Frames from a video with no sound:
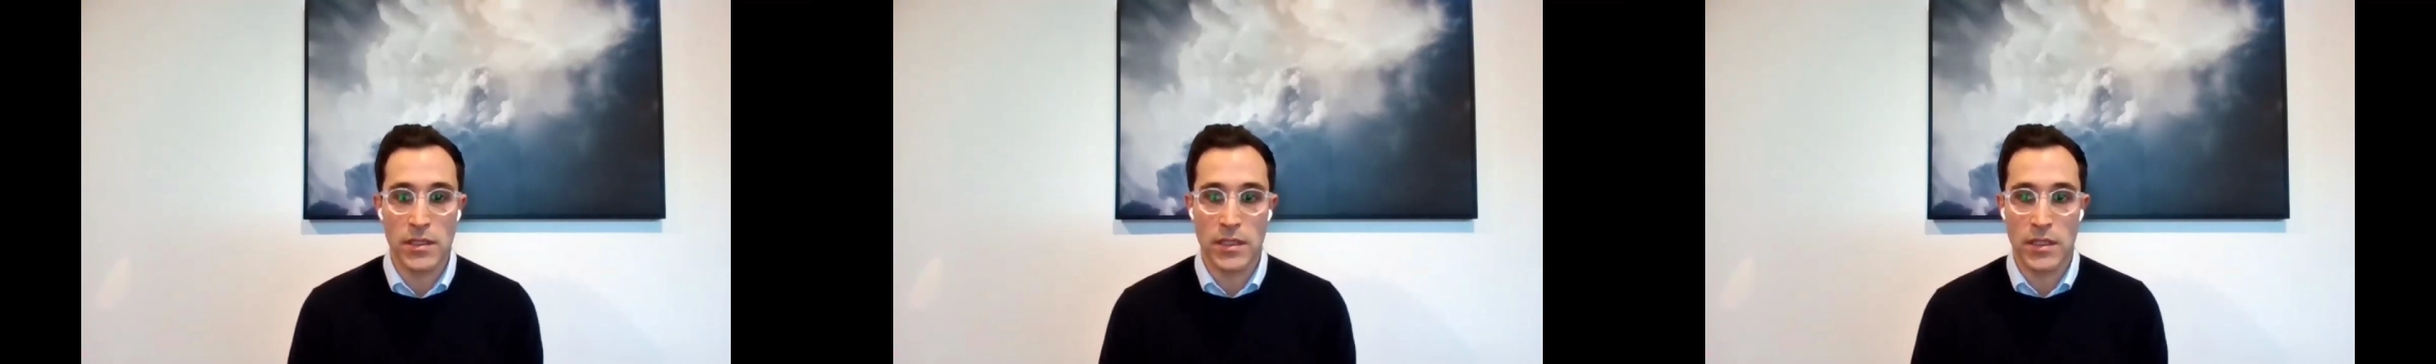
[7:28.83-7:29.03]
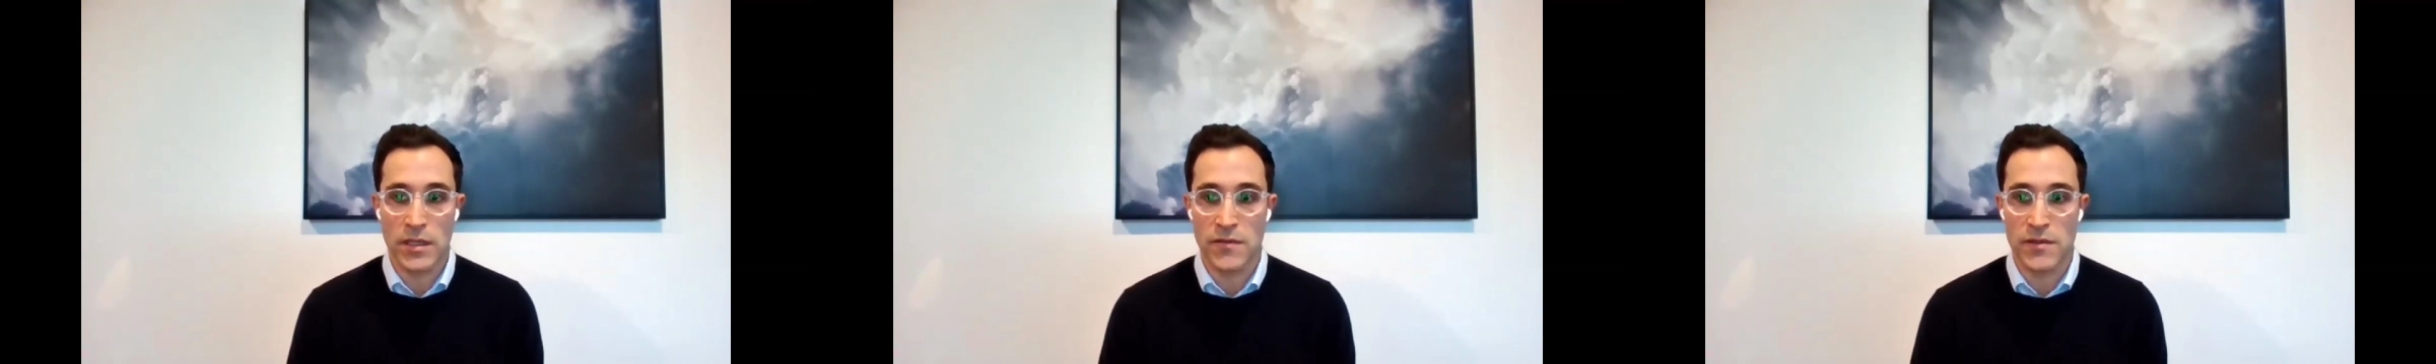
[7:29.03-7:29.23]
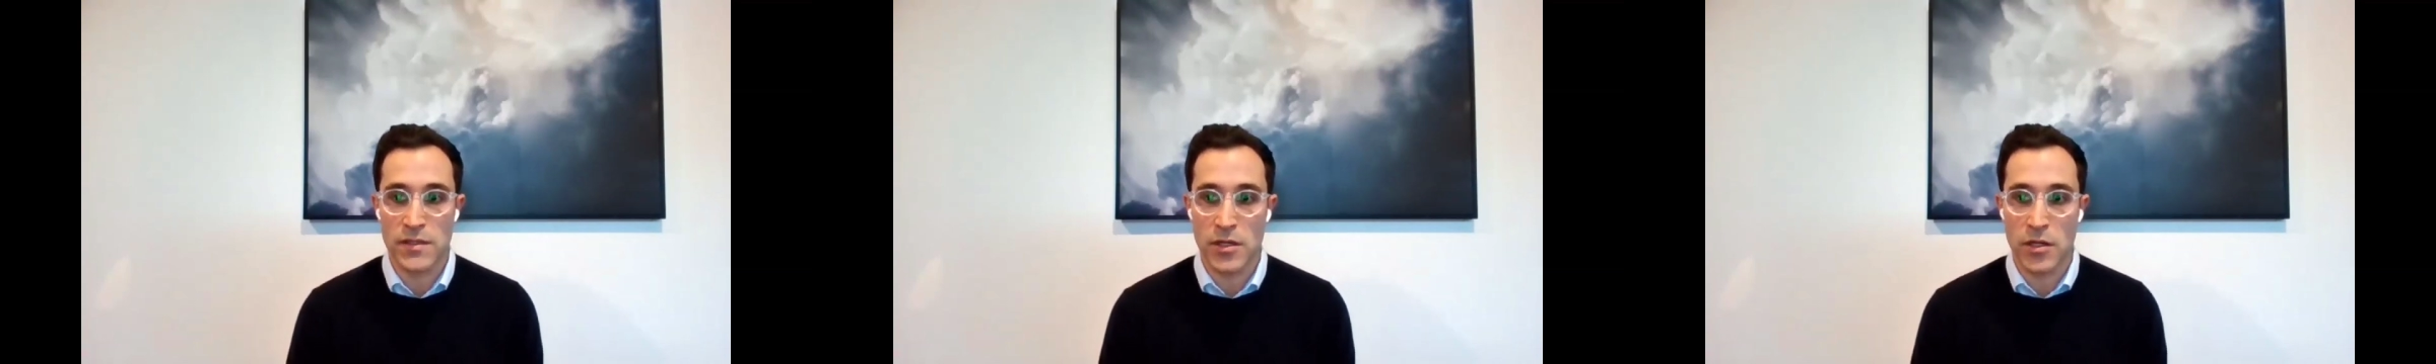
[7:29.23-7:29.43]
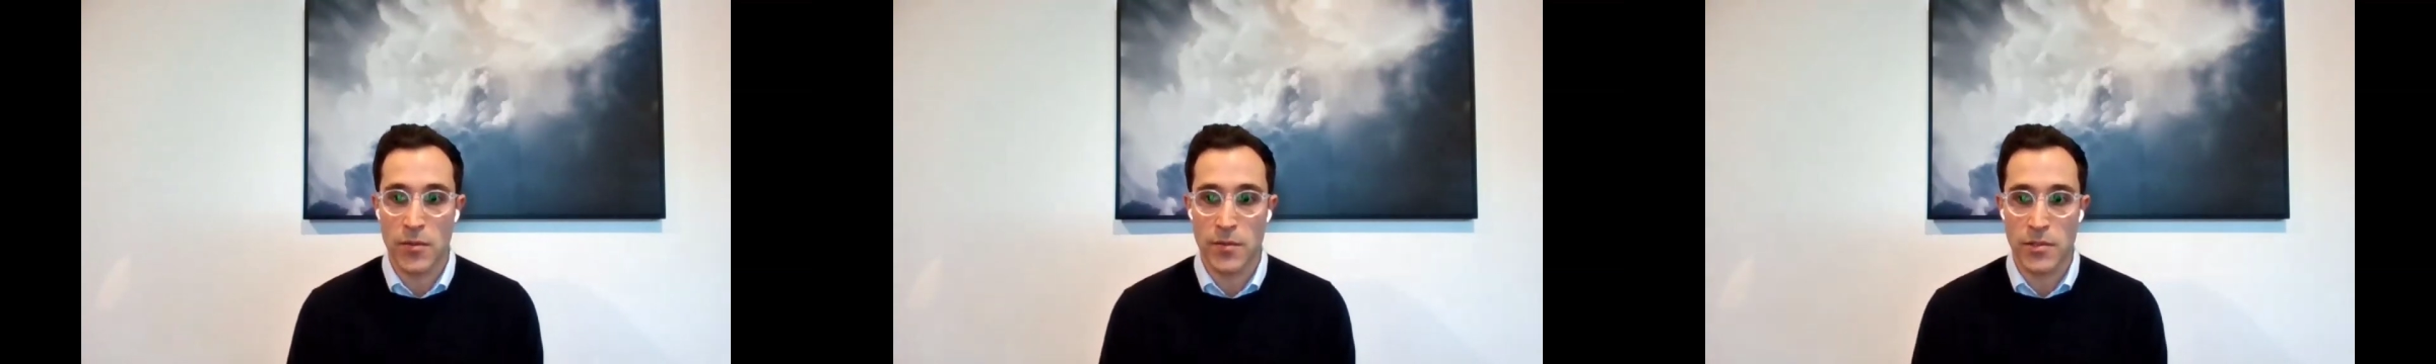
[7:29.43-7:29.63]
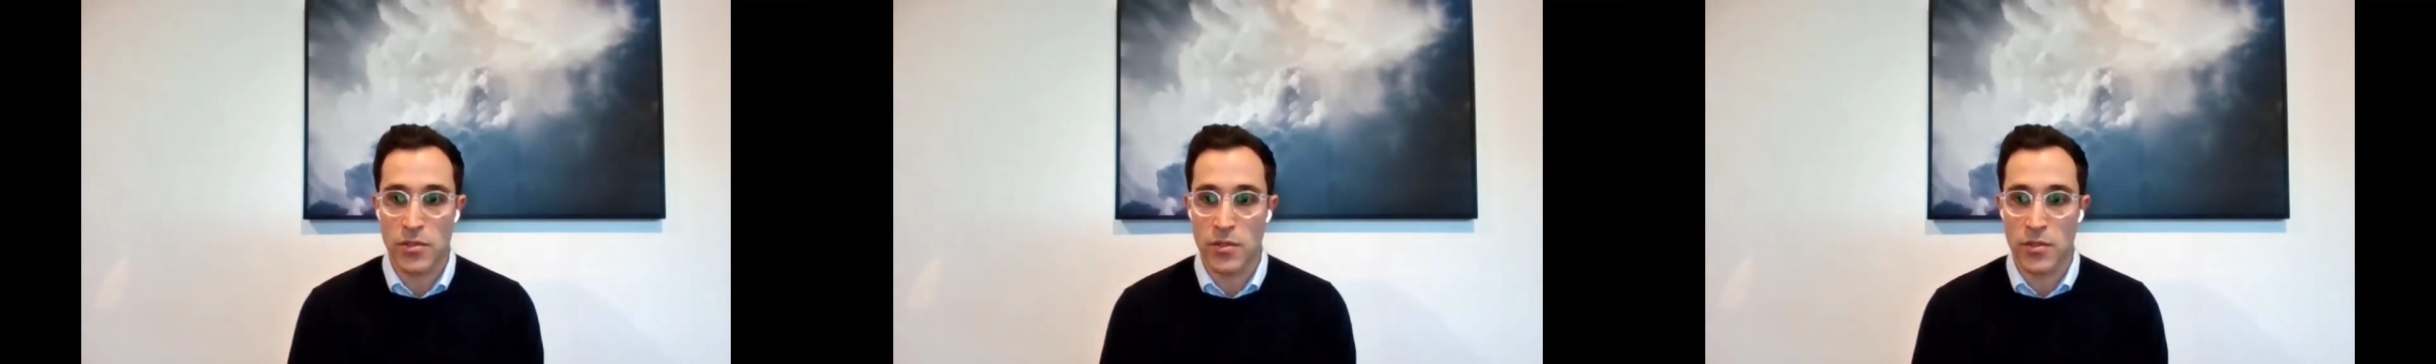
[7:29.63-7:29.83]
gives the
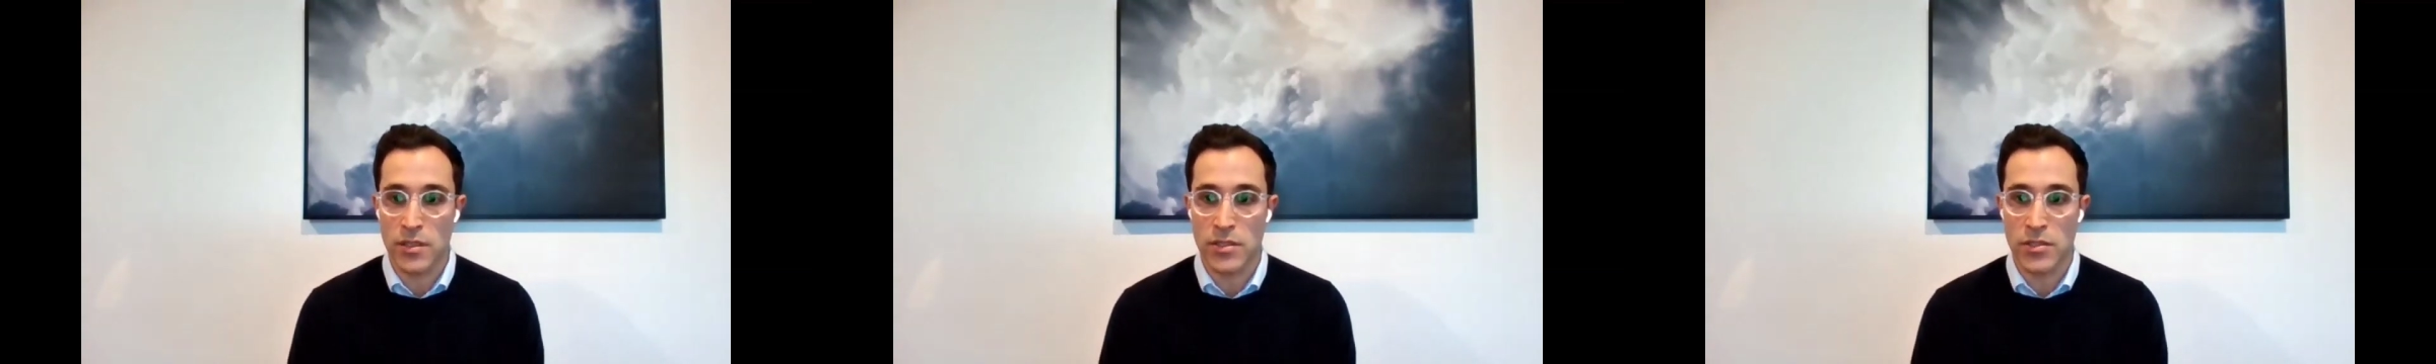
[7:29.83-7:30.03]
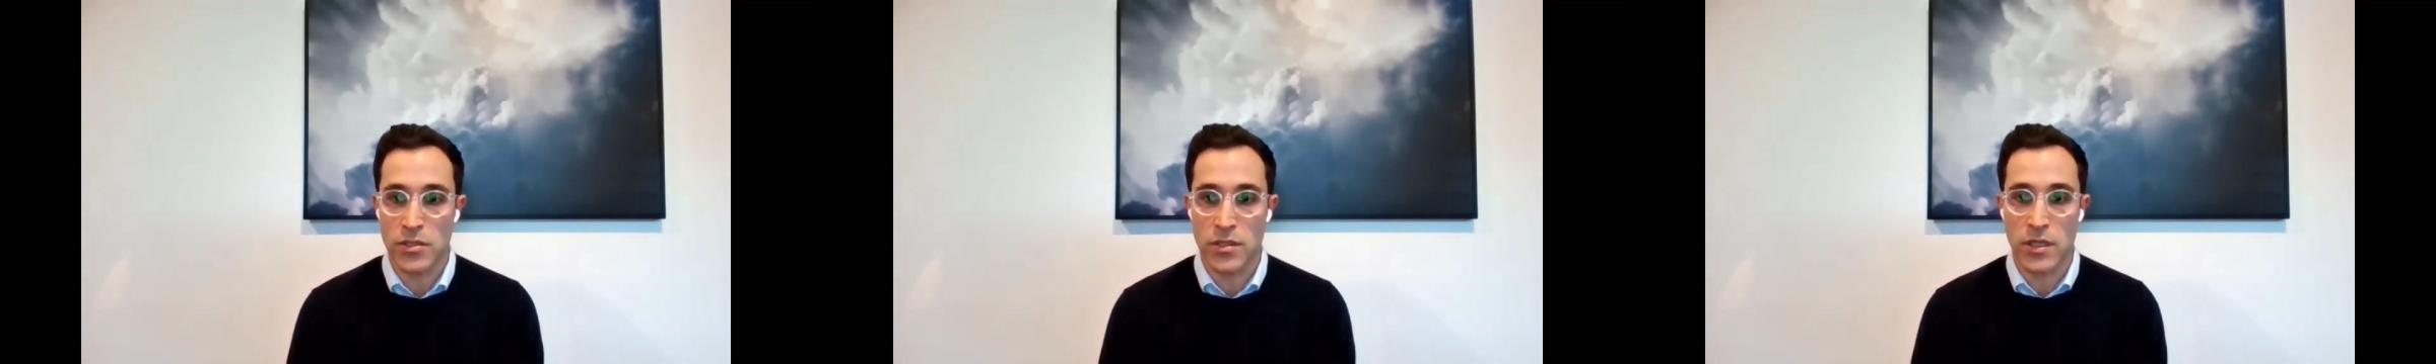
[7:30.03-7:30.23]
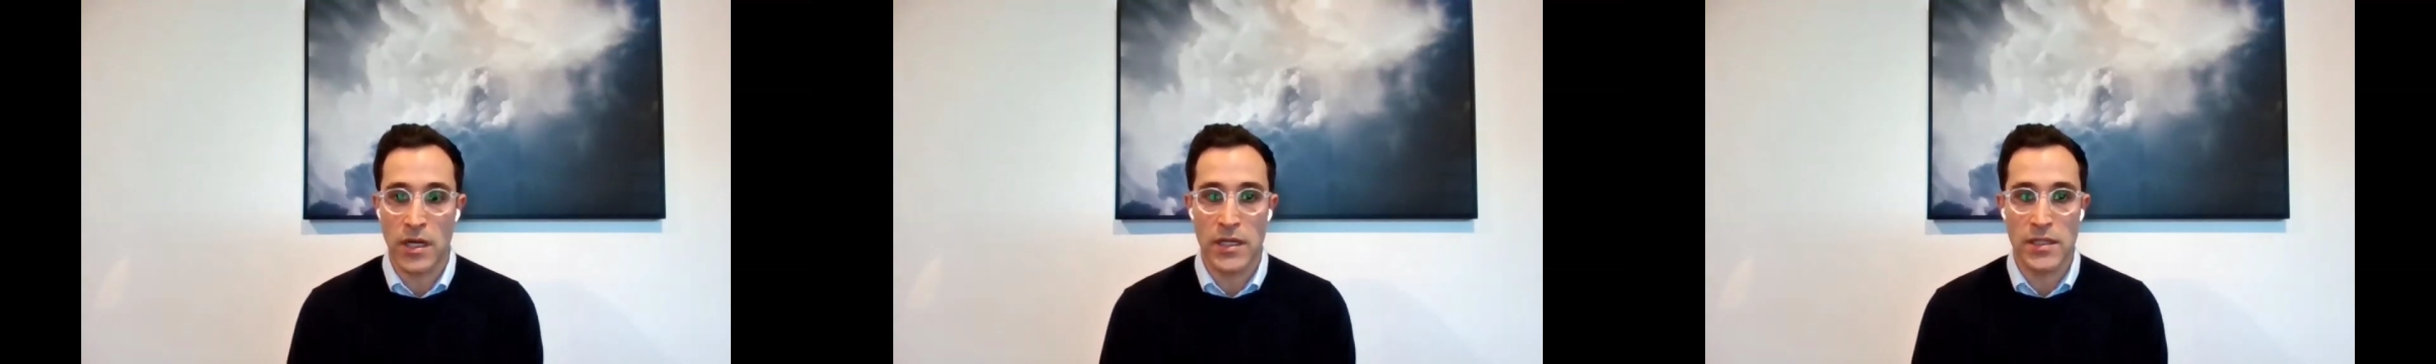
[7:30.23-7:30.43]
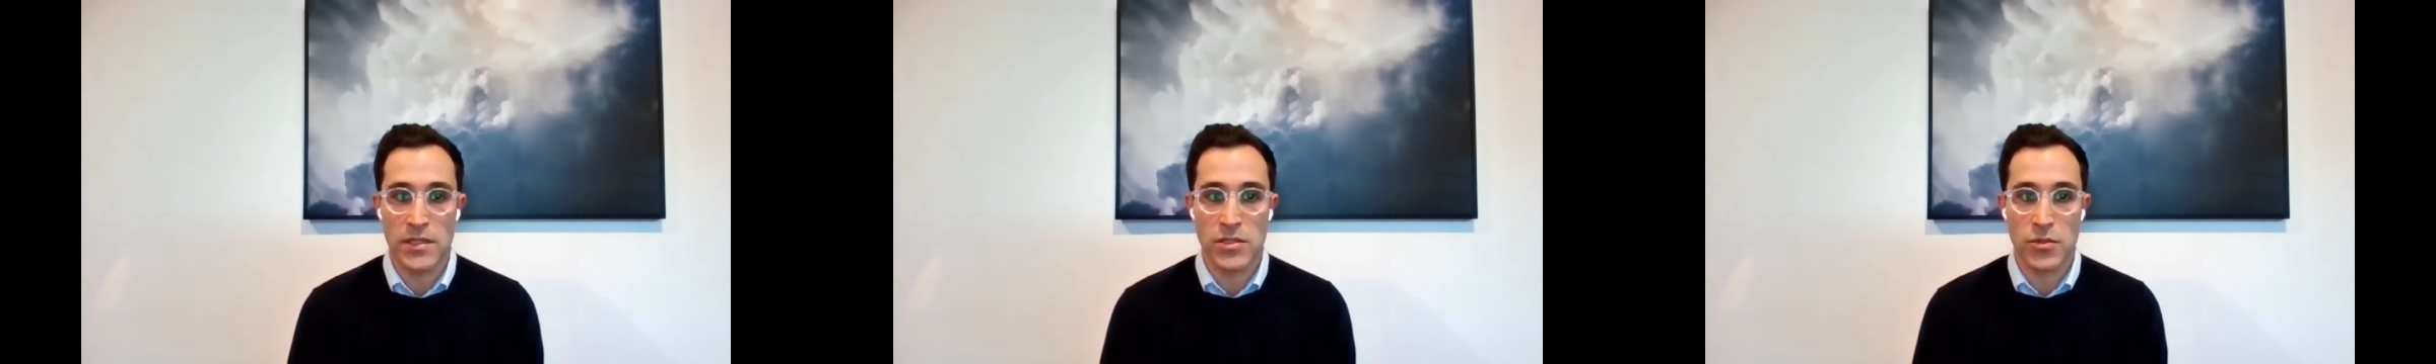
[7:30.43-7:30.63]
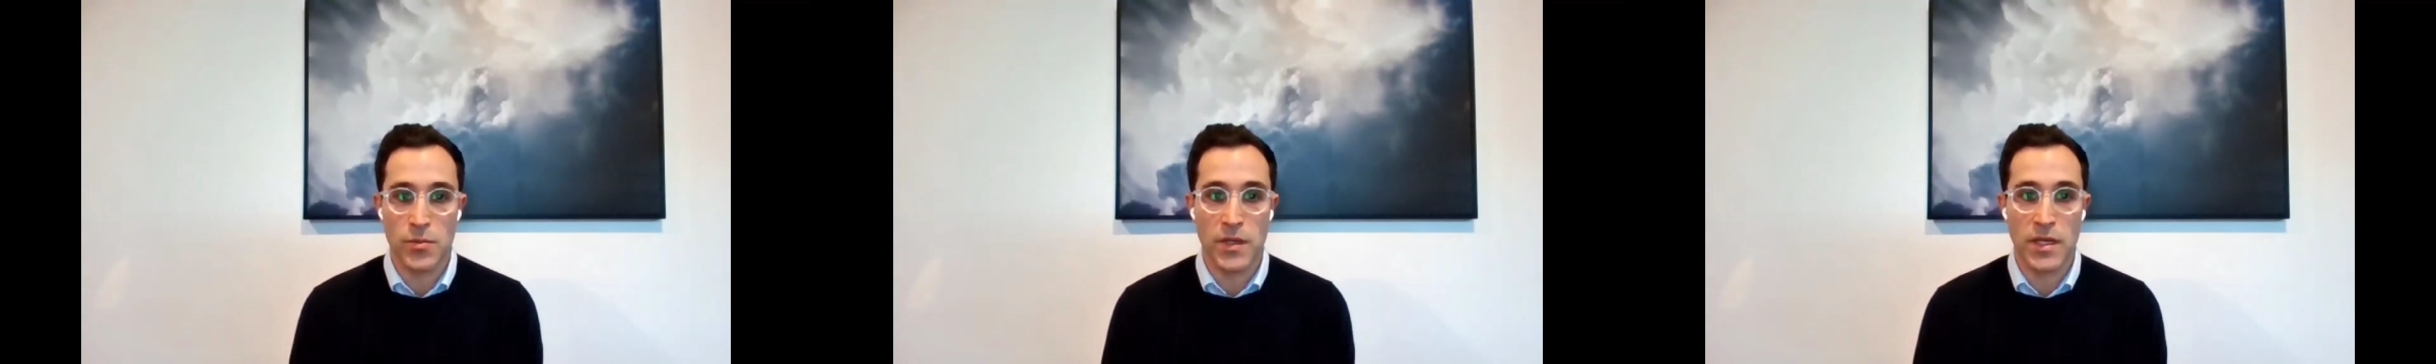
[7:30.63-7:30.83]
opportunity to clients
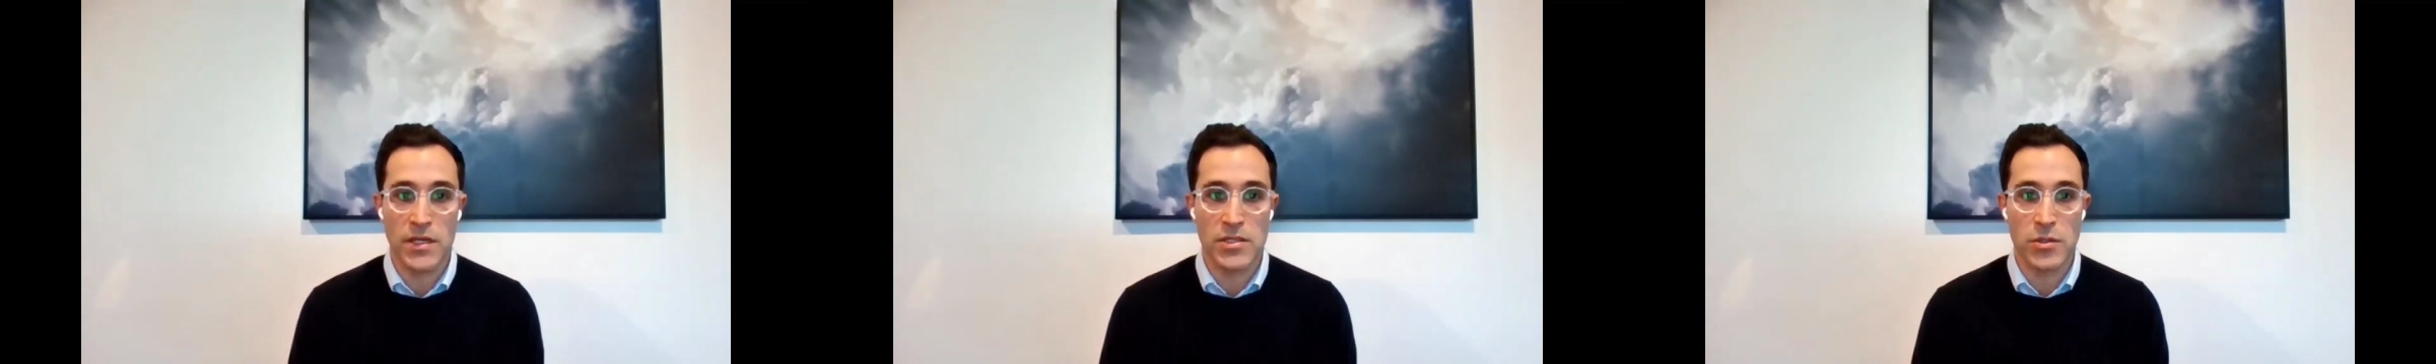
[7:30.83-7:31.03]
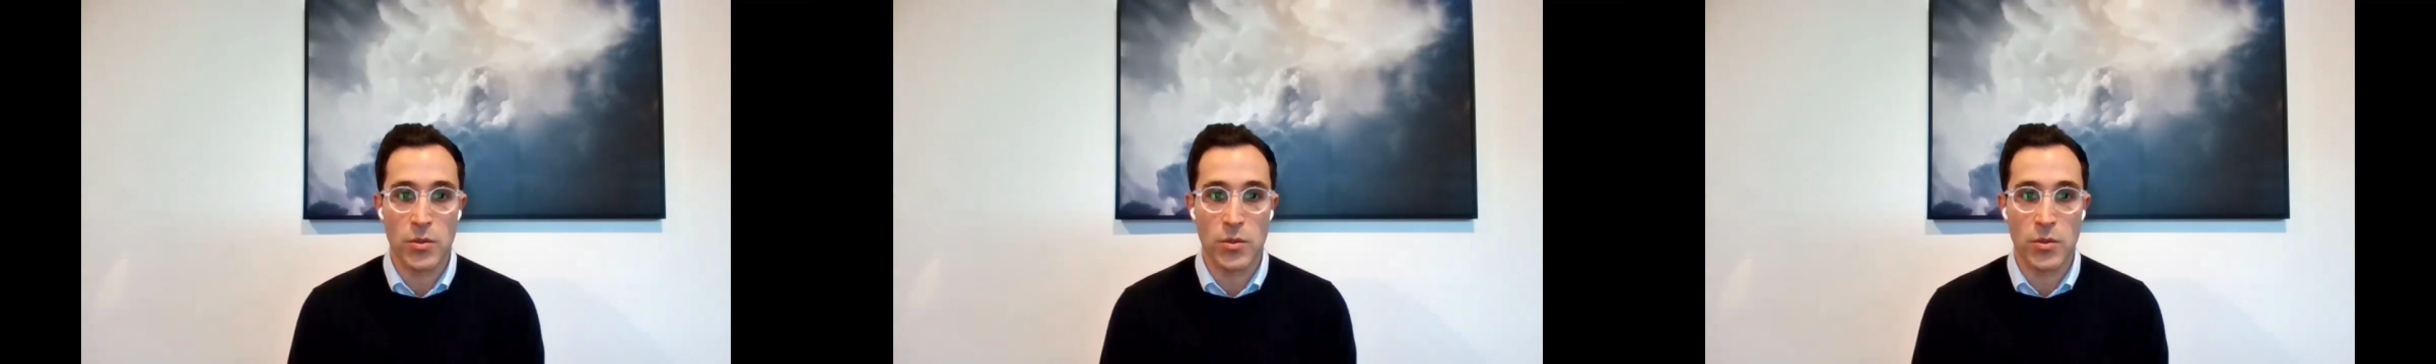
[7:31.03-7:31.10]
to place